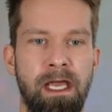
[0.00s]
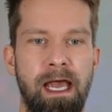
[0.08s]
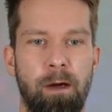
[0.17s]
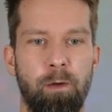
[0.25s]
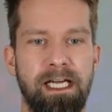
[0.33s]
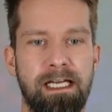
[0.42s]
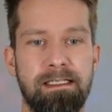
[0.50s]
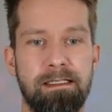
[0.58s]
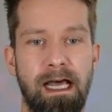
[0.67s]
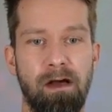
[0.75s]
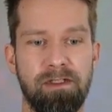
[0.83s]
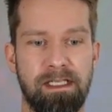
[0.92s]
And we can
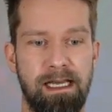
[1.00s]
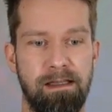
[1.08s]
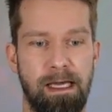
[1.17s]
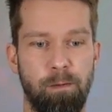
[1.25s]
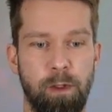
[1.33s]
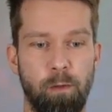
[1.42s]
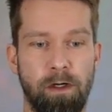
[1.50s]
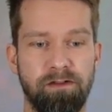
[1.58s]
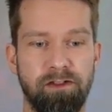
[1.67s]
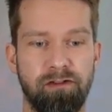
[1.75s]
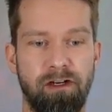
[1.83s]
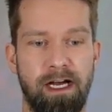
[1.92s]
now say that we want
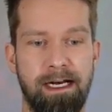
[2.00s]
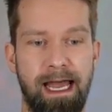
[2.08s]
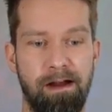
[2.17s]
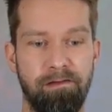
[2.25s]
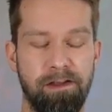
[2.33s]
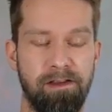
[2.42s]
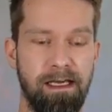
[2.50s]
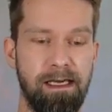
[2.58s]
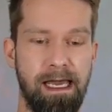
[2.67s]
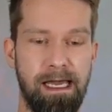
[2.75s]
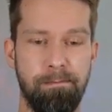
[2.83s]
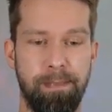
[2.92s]
to run everything
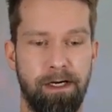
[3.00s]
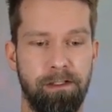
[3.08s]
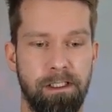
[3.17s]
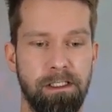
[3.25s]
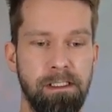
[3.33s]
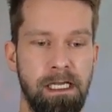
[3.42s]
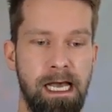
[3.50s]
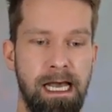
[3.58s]
in parallel.